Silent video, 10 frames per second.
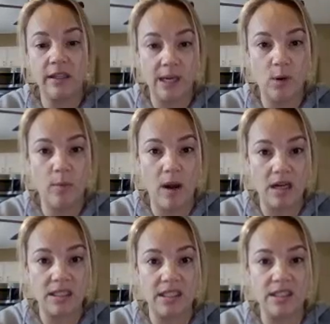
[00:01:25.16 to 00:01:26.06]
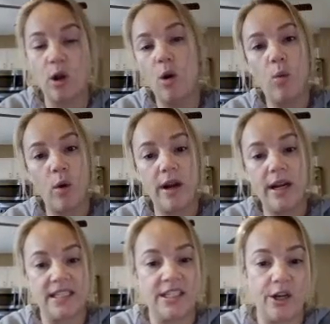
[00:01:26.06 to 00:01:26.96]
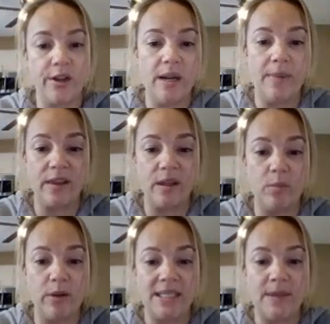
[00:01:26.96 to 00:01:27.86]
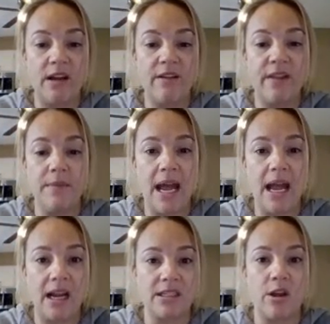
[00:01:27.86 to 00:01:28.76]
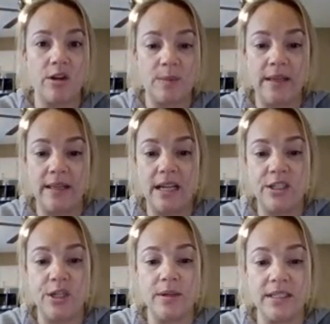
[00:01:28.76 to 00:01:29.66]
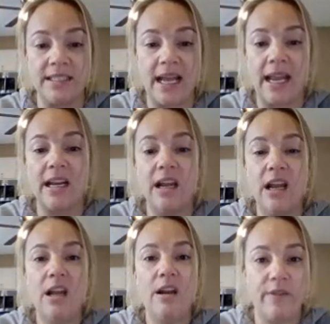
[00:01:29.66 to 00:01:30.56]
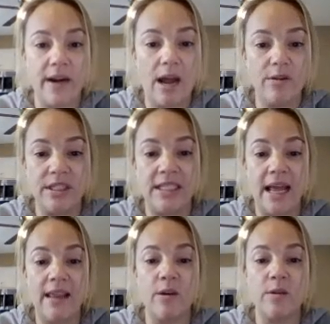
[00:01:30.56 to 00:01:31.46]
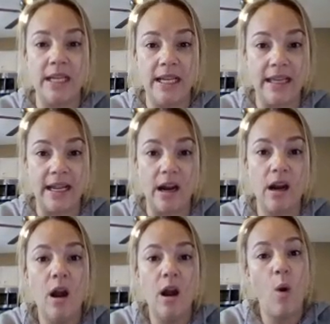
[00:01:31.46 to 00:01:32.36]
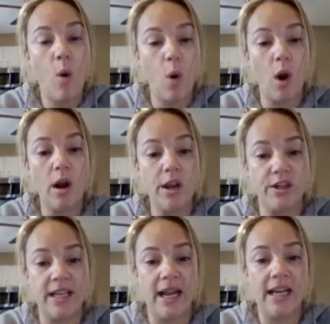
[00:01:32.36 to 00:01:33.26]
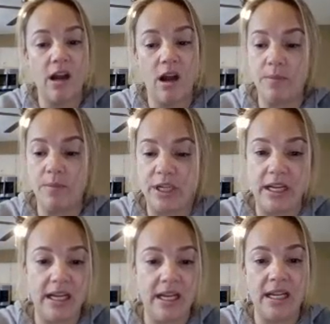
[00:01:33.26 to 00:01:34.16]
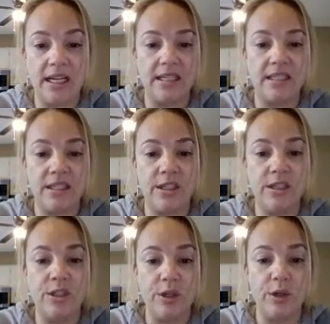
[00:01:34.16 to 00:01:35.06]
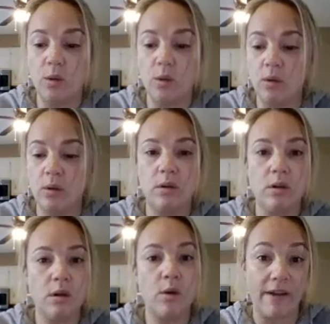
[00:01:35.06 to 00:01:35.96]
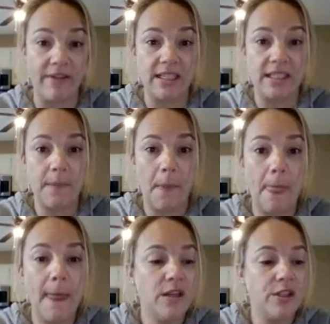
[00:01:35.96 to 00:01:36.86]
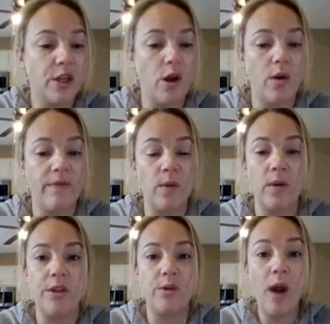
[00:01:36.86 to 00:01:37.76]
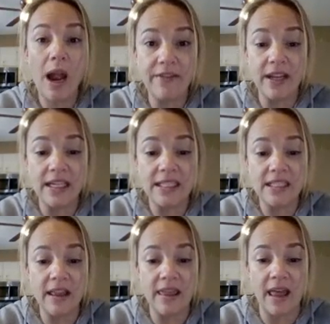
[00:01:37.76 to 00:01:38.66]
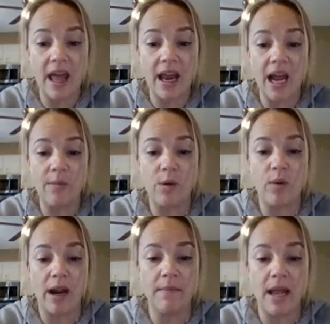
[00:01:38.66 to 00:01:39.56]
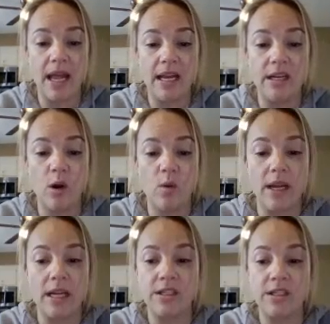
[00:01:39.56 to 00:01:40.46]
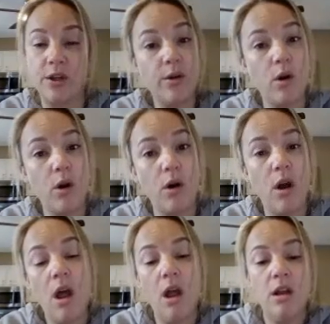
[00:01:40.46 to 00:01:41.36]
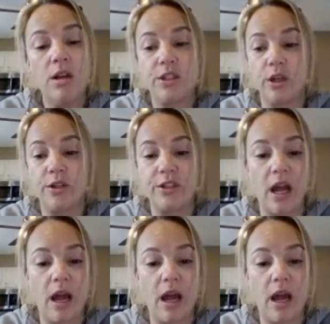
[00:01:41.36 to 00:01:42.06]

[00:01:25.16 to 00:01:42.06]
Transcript: clickable boxes. Don't worry necessarily about the placement of them yet, because I'll explain that to you in a second. For now, just get those in there. Or your second option is to do graphics. So if you want to do graphics, then I would recommend going to Google, search